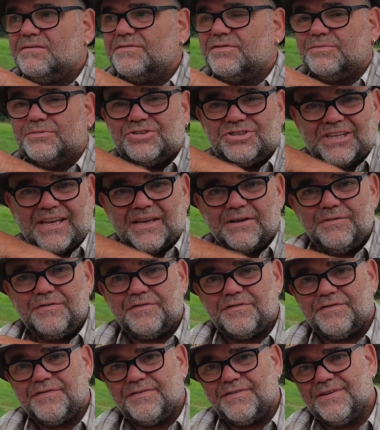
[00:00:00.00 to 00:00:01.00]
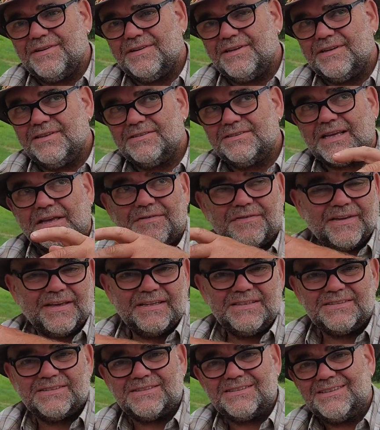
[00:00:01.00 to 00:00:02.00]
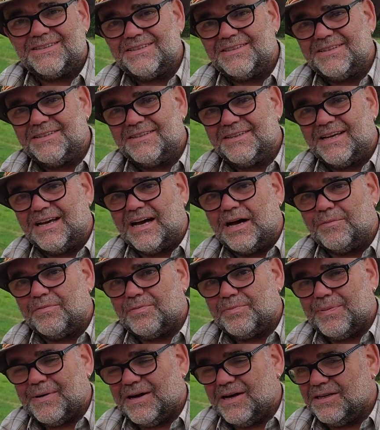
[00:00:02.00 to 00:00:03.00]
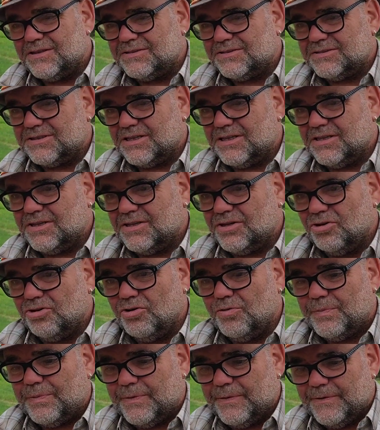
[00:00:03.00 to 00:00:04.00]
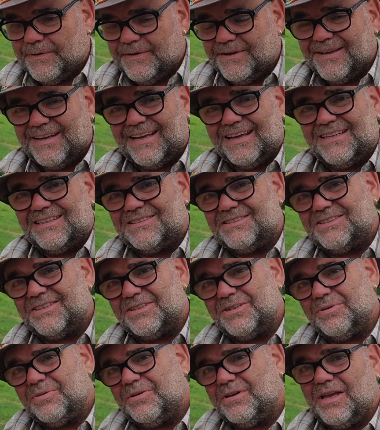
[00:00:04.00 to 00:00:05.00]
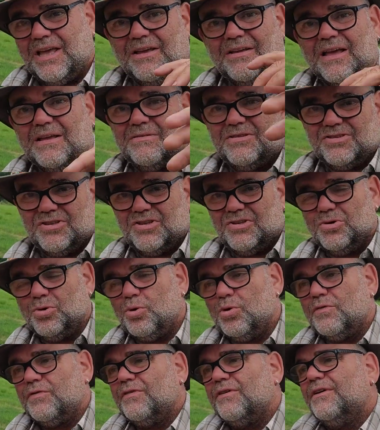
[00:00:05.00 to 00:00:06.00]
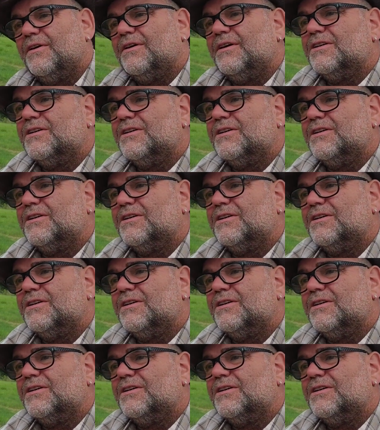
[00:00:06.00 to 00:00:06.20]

from the south, south east, up past uh, Europe into yeah, into the north.